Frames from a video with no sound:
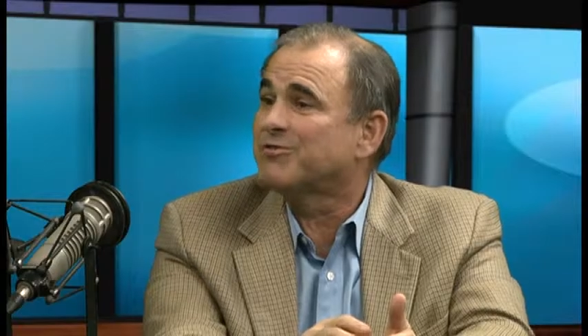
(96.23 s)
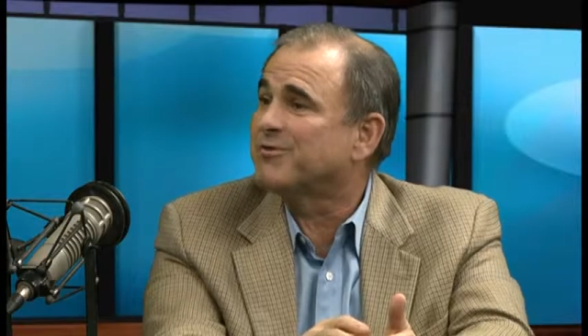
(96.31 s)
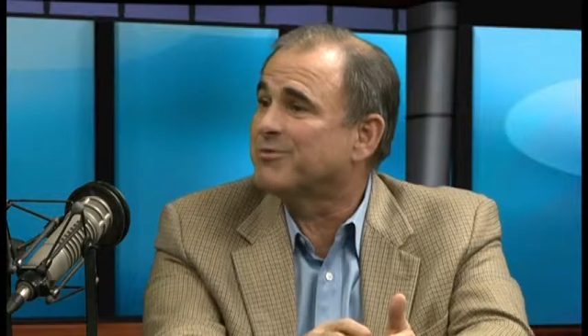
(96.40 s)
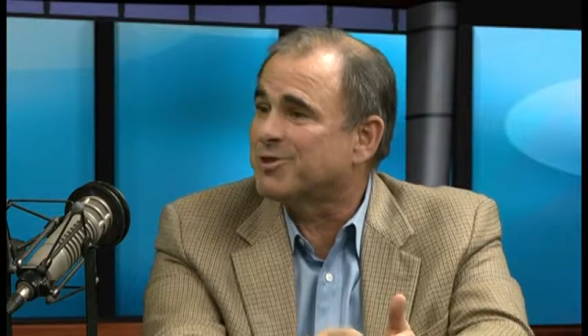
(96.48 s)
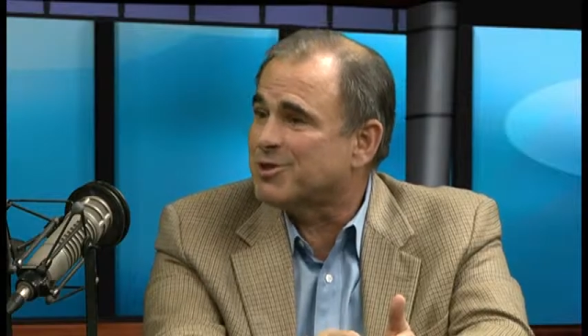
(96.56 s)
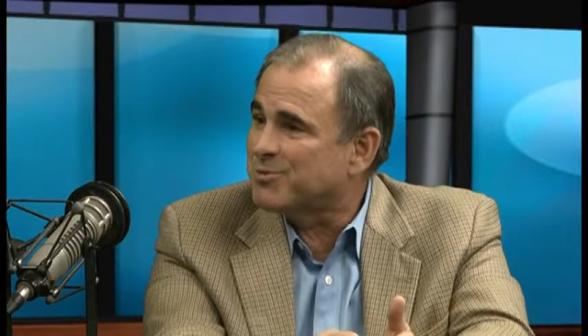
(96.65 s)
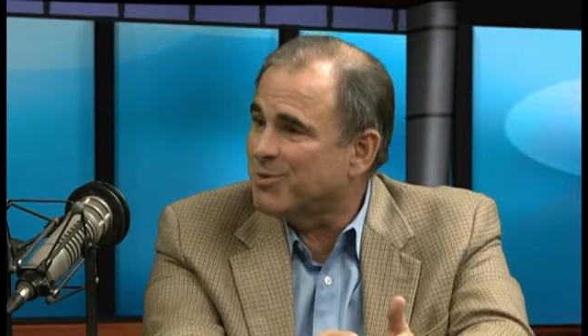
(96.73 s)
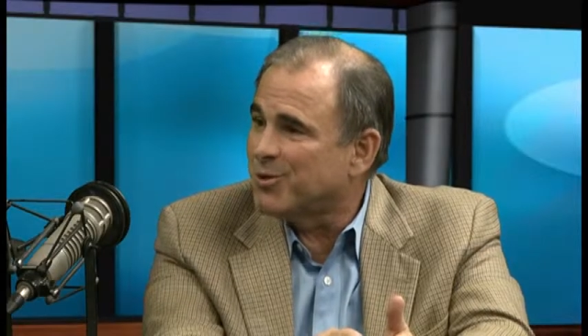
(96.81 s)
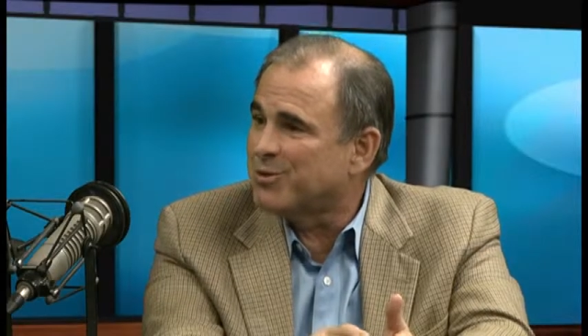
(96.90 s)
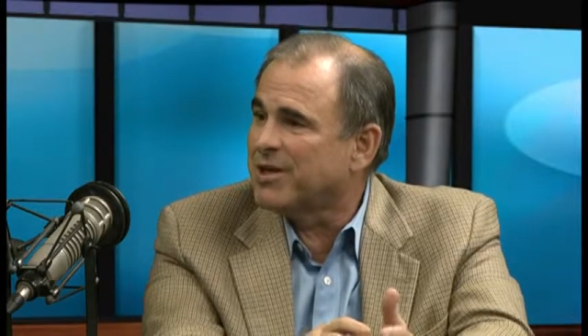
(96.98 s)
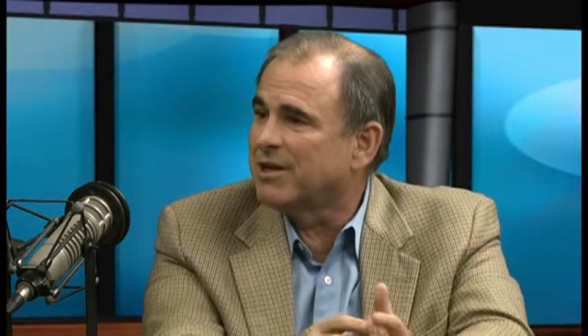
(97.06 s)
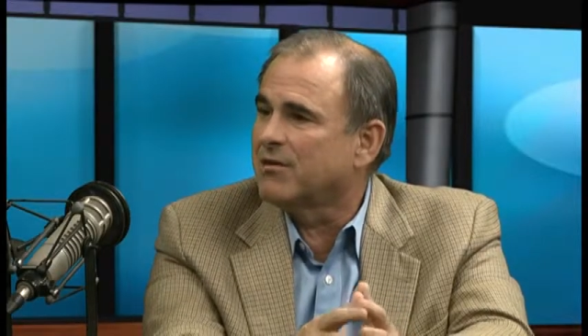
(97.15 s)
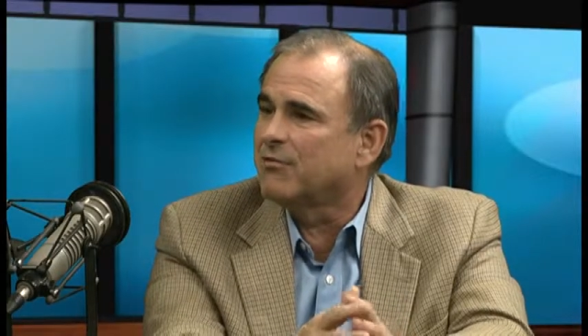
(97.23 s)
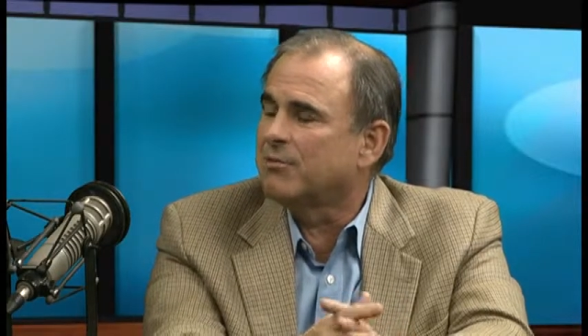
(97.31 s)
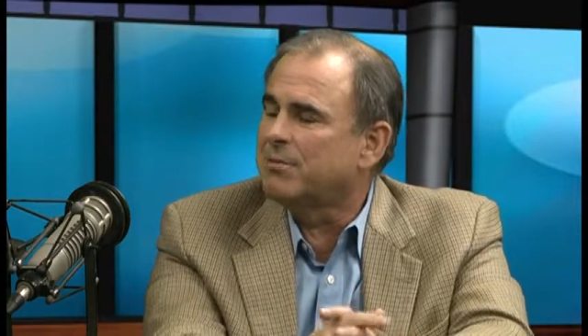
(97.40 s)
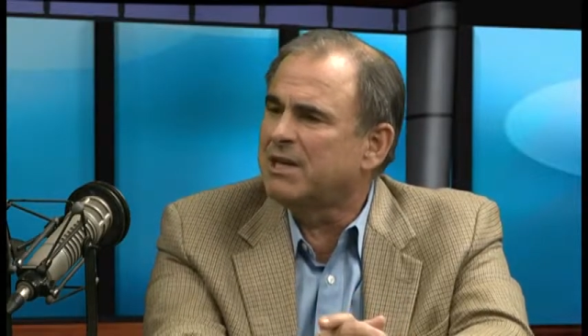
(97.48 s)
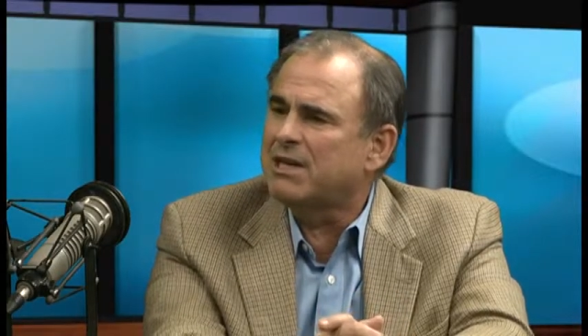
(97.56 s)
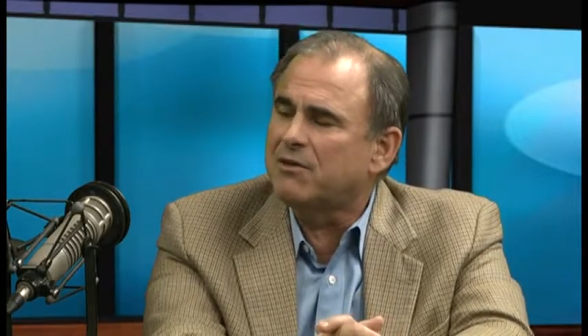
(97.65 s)
from smoking,
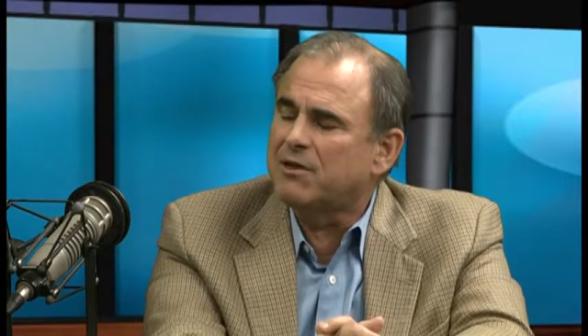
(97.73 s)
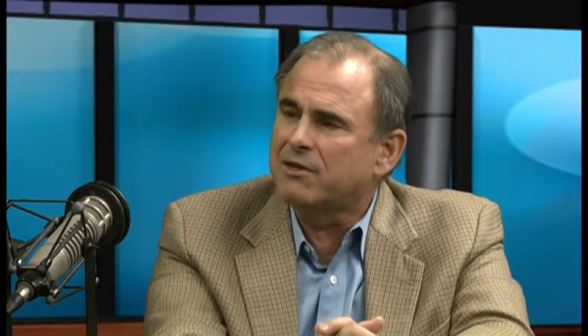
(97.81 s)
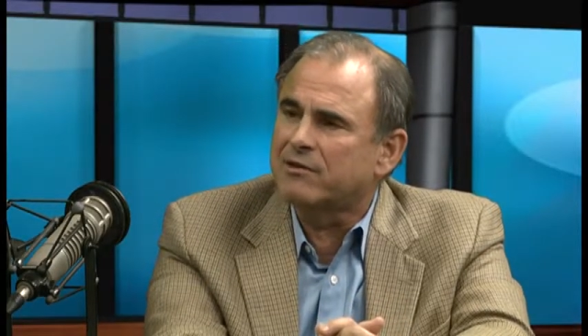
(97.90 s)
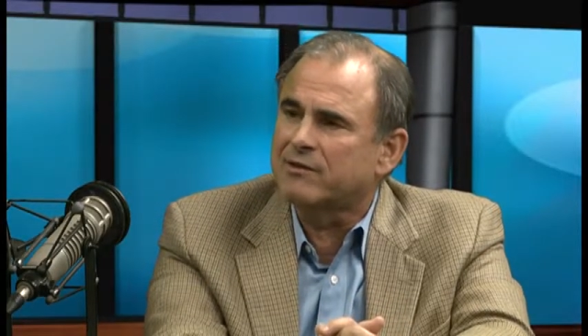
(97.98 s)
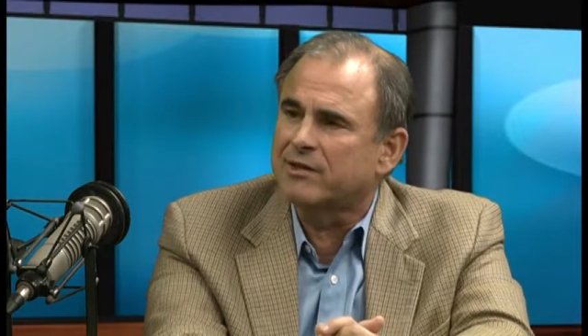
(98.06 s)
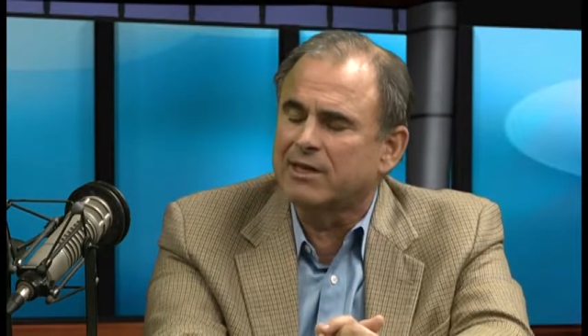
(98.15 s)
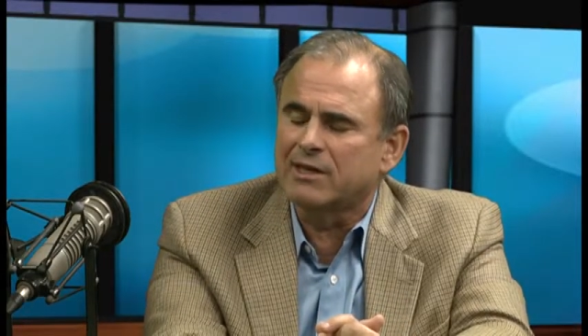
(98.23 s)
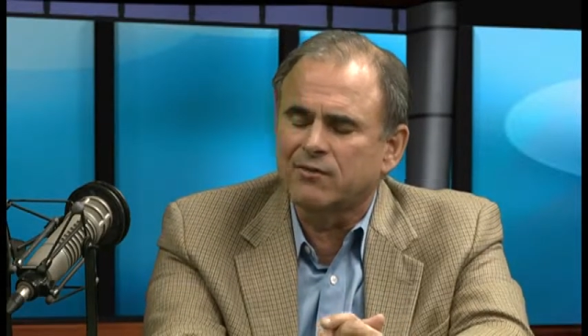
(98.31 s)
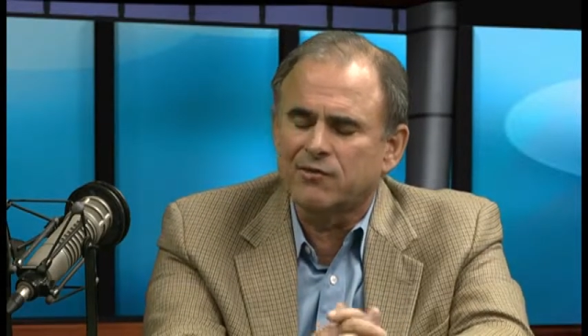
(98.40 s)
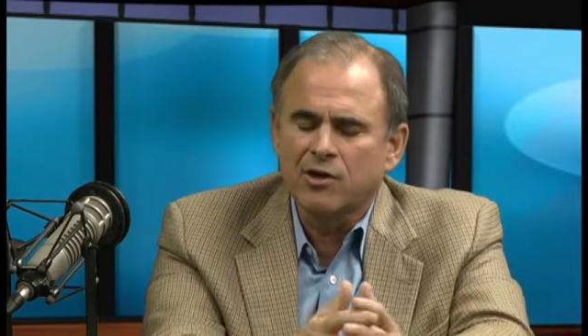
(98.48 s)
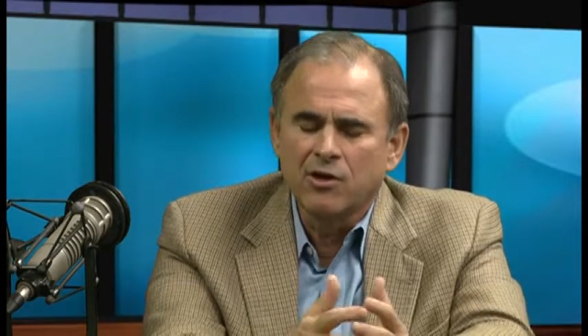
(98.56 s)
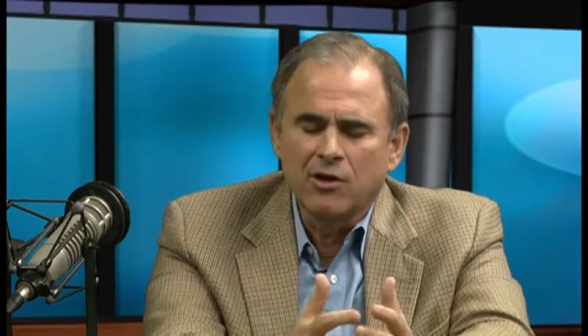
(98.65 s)
from any of these things,